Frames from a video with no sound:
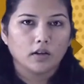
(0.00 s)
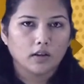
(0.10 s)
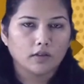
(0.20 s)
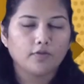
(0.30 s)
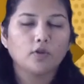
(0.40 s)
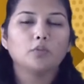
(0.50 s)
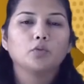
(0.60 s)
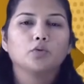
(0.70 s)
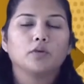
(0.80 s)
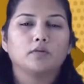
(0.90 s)
The full
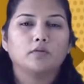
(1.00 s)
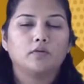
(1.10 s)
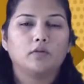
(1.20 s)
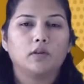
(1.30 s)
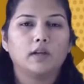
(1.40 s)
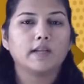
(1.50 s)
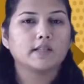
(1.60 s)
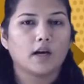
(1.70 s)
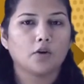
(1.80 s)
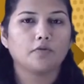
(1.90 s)
moon. Let's
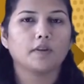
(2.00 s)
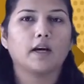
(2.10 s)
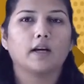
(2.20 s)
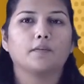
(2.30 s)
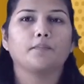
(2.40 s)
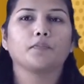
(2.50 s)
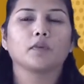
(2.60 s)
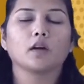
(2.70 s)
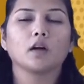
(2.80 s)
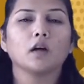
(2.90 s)
start off with that.
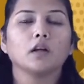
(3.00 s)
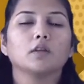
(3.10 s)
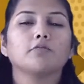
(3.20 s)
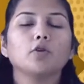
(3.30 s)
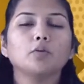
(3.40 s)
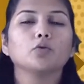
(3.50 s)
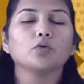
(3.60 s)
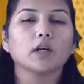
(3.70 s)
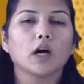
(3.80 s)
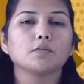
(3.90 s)
The full
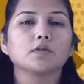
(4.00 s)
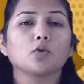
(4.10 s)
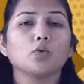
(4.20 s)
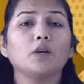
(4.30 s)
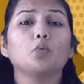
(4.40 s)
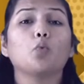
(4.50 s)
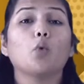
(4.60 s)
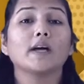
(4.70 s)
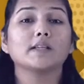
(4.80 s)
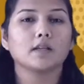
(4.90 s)
moon comes only
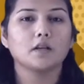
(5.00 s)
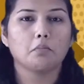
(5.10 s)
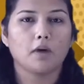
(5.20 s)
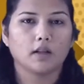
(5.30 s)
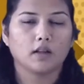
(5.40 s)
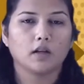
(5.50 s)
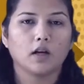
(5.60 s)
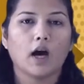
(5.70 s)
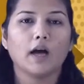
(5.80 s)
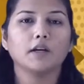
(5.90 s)
once in a month
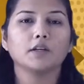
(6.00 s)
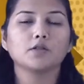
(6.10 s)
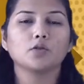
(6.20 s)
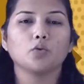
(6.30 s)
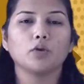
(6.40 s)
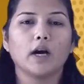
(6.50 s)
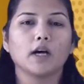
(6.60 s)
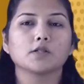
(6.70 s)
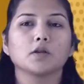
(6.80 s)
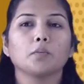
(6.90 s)
and it is known
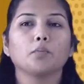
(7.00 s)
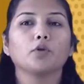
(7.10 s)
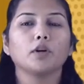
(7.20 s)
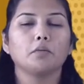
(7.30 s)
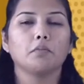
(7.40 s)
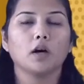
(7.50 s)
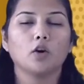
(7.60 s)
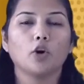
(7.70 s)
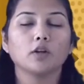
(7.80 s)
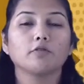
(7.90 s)
as Purnima,
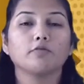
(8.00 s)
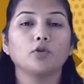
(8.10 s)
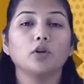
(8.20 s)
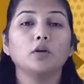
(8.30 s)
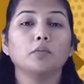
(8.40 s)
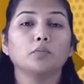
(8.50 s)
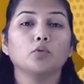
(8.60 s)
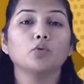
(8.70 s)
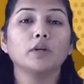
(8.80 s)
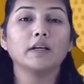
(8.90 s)
or the full
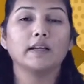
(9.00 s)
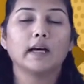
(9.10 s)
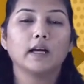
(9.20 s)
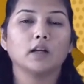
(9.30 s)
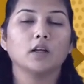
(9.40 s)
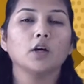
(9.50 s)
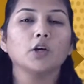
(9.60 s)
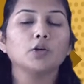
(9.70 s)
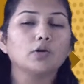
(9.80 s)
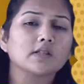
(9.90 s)
moon night.
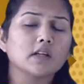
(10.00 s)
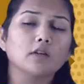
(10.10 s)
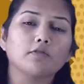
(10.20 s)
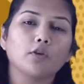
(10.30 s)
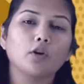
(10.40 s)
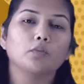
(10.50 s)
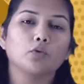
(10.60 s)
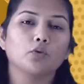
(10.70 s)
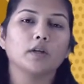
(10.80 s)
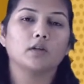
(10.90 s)
You will see the full
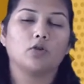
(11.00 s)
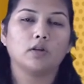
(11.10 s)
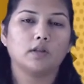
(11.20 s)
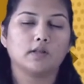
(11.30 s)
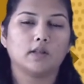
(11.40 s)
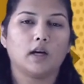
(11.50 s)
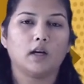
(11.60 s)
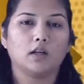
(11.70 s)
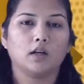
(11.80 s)
moon on this night.